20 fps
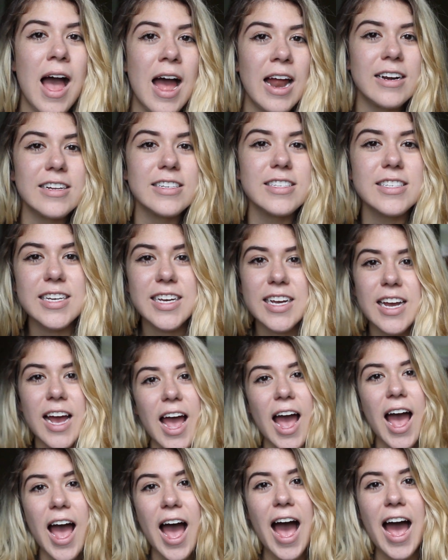honestly,
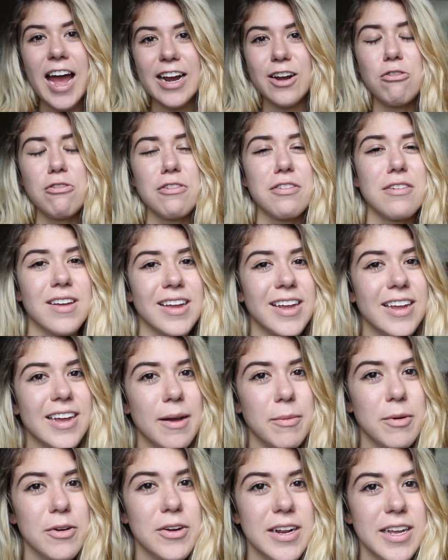I don't think
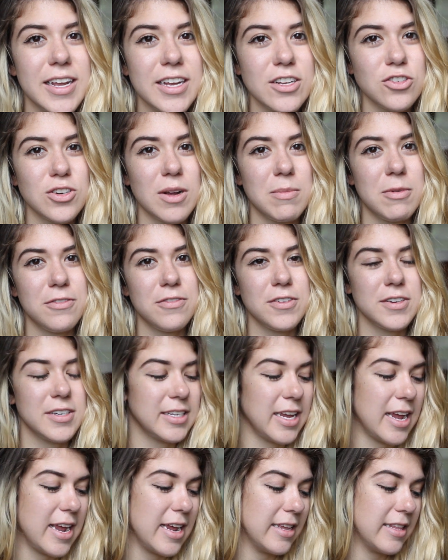I'm going to get in trouble for
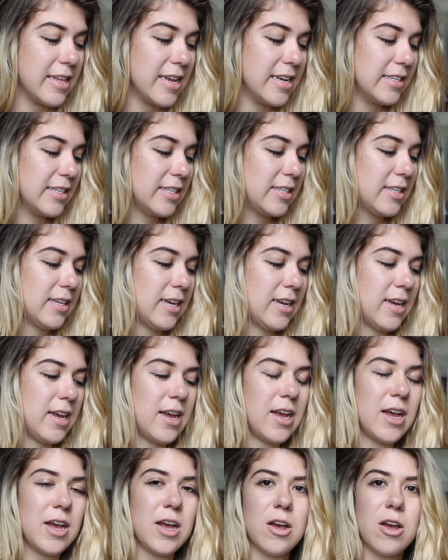saying this,
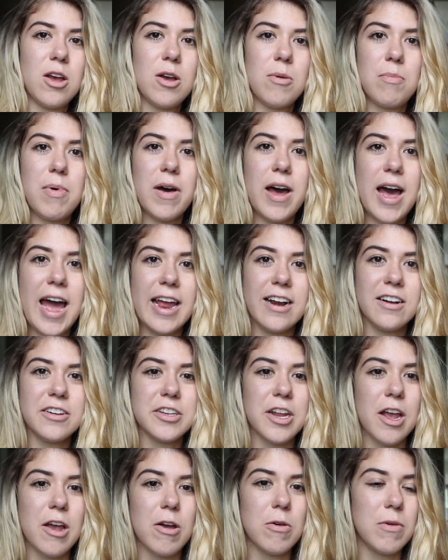but I
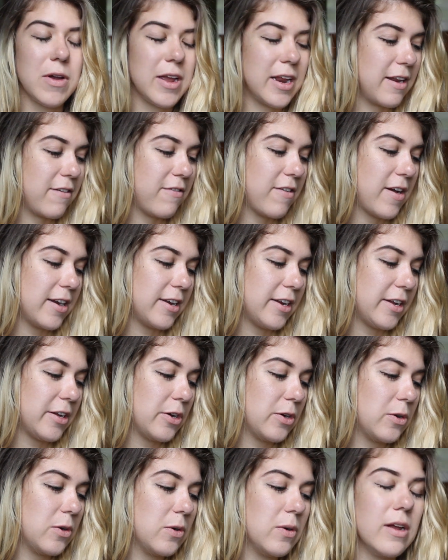don't know, and if I
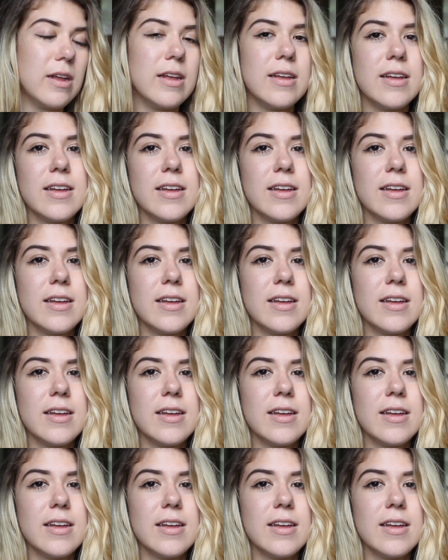do,